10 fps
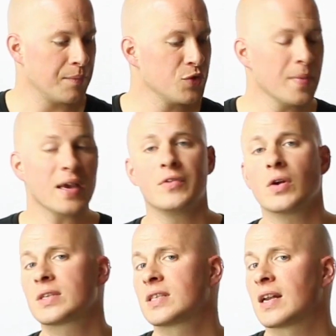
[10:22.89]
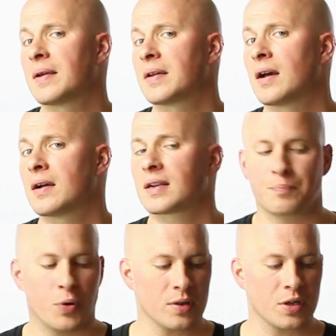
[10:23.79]
You may have noticed that I
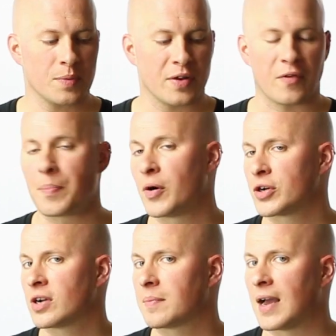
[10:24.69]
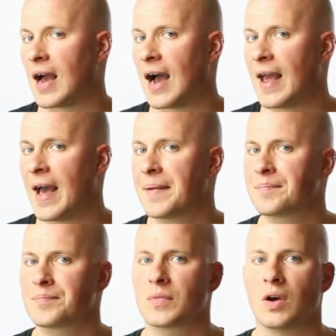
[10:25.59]
put a little bit of a push on my hi-hat